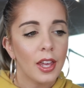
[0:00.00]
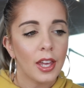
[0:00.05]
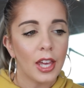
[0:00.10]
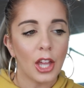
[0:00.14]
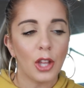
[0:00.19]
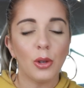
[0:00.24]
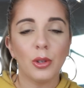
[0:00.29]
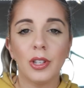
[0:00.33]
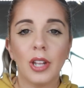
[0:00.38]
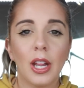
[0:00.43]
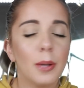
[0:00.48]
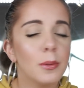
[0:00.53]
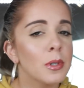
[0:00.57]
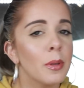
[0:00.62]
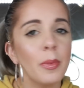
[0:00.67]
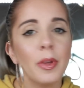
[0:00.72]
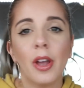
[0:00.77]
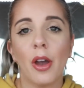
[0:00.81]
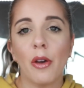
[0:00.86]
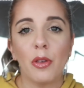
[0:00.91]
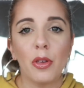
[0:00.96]
"Can you name
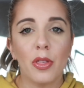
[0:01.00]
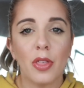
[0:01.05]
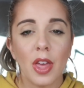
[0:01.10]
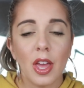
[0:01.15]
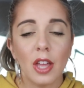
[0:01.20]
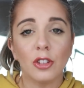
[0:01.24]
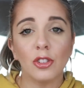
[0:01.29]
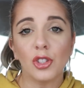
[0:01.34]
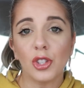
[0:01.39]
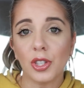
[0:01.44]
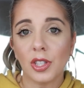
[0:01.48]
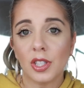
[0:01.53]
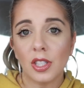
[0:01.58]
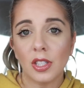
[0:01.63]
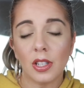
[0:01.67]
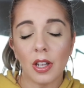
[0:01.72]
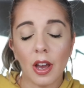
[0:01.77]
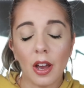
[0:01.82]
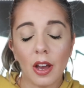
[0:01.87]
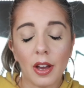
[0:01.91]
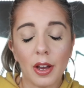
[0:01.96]
something other than
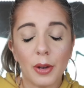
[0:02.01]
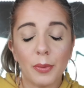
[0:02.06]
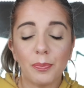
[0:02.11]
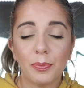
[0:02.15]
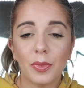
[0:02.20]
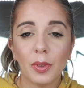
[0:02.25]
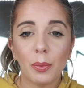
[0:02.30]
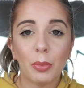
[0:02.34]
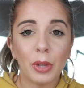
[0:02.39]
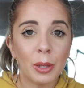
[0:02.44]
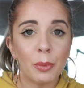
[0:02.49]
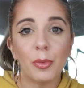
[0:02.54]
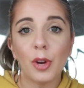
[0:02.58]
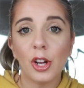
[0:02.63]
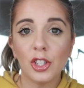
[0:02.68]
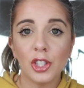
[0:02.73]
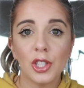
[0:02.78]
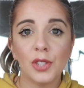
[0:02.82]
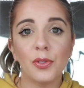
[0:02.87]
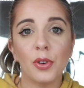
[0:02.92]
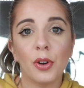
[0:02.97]
just um, Blinged
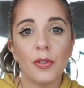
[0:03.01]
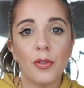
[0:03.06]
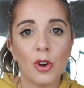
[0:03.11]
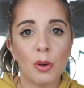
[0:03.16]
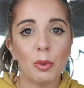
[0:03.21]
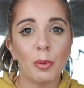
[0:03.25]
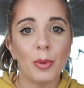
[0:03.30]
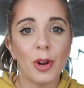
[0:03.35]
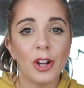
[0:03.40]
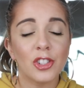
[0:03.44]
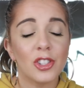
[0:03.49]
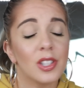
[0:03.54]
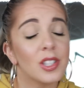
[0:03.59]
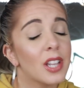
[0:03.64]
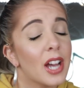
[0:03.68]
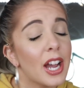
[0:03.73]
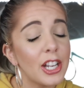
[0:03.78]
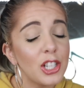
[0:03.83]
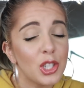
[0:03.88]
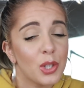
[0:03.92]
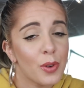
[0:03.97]
Brushes for affordable brushes?"
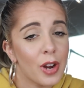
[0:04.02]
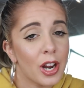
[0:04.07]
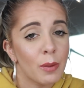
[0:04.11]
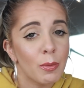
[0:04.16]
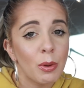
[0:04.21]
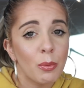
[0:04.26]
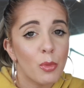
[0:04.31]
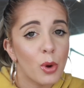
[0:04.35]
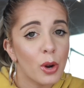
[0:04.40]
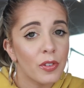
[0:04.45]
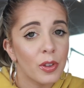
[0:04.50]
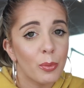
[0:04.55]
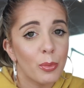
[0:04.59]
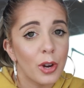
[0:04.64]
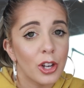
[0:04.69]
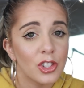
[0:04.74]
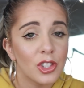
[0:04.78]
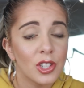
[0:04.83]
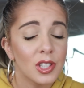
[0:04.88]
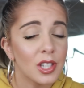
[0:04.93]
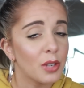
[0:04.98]
I do recommend Morphe
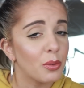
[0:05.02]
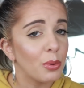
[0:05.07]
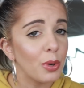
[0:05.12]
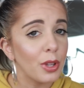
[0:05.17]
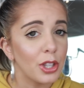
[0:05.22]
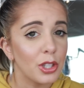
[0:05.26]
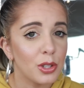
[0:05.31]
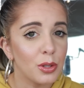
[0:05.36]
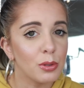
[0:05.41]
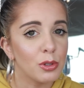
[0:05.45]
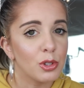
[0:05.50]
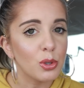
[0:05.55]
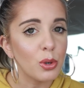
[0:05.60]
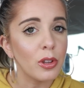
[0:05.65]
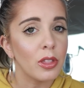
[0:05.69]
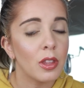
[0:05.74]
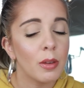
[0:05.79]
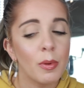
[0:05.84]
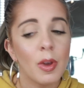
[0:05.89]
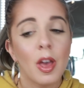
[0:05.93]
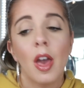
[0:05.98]
brushes. I really do enjoy
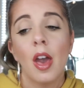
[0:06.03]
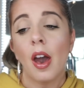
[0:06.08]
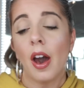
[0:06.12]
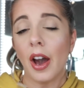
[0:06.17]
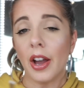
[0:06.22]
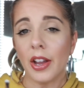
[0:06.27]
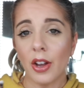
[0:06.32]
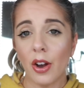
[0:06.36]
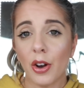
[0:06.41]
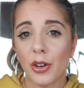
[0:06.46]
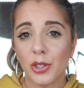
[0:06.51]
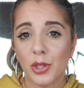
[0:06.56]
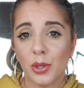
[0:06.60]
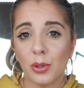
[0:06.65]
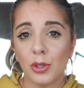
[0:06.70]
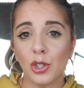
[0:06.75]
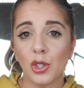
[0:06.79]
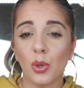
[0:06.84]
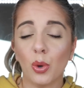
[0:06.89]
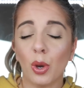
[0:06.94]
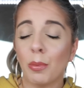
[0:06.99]
them. I also
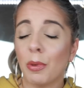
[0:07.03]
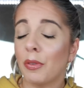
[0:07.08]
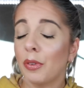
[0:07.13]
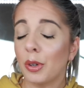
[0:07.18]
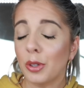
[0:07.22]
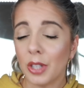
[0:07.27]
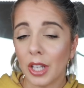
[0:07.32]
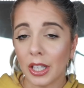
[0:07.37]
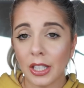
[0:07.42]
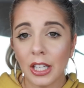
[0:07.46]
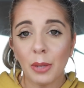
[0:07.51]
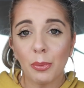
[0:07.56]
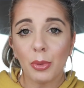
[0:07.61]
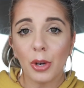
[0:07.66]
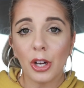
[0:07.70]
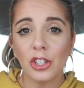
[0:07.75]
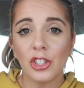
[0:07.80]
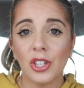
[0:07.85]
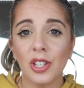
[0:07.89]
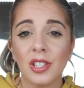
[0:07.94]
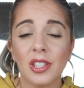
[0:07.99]
enjoy my Real Technique
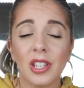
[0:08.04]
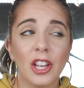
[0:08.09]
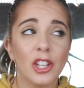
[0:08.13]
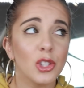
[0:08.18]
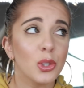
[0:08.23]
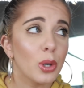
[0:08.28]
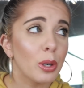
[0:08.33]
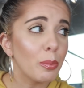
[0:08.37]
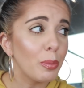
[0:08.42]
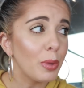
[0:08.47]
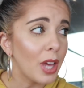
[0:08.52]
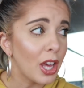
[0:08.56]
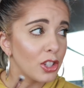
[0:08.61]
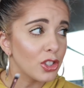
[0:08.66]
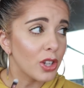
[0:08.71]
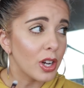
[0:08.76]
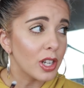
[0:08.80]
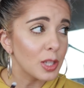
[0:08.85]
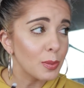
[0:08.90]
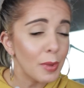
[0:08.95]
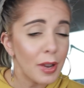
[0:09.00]
brushes. I enjoy
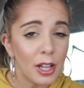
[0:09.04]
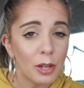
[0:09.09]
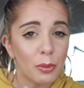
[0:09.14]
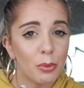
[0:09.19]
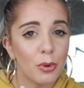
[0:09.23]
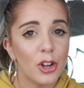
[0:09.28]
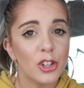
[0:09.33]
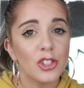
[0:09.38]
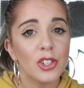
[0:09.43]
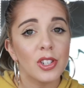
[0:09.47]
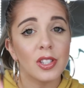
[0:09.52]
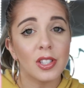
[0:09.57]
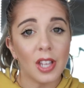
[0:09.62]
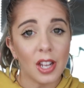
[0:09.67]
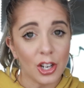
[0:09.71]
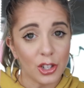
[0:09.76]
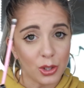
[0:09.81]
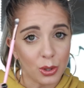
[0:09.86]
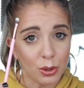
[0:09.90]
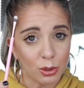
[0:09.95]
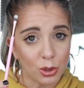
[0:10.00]
BH Cosmetic brushes,
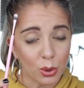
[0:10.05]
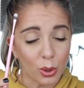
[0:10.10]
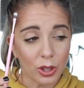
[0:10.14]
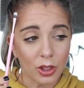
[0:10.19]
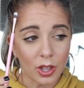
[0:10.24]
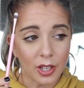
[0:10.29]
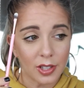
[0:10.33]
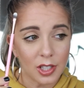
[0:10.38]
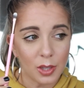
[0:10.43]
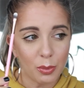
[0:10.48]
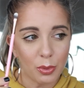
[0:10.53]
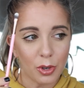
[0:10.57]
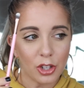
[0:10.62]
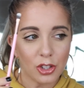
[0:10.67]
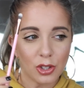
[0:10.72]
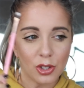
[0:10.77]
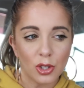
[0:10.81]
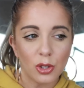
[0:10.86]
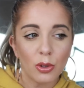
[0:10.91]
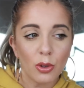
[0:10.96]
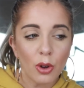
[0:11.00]
and I do enjoy Luxie
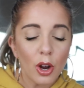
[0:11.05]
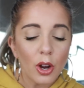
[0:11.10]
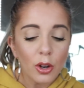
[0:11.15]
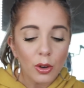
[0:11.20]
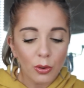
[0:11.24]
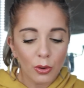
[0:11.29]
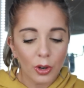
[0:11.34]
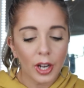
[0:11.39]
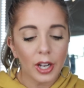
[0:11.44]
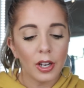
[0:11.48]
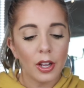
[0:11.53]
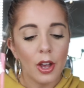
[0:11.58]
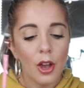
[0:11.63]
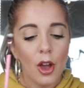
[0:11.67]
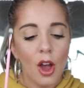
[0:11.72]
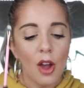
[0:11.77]
brushes. So there are a great